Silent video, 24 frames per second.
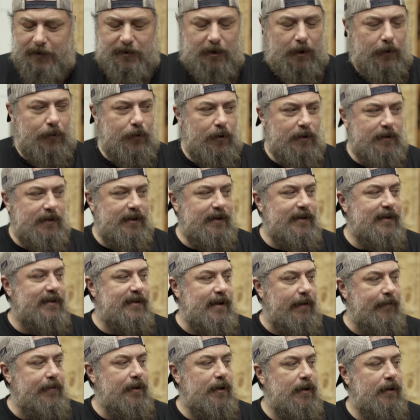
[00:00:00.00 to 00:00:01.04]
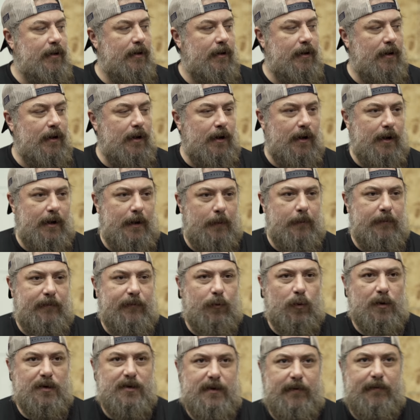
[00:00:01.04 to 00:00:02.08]
it's our 13.7 uh,
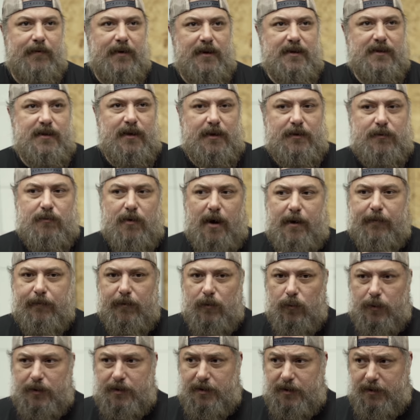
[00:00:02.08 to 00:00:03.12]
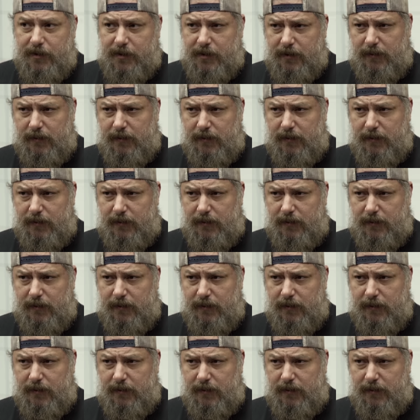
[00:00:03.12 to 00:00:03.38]
476 rifle, which is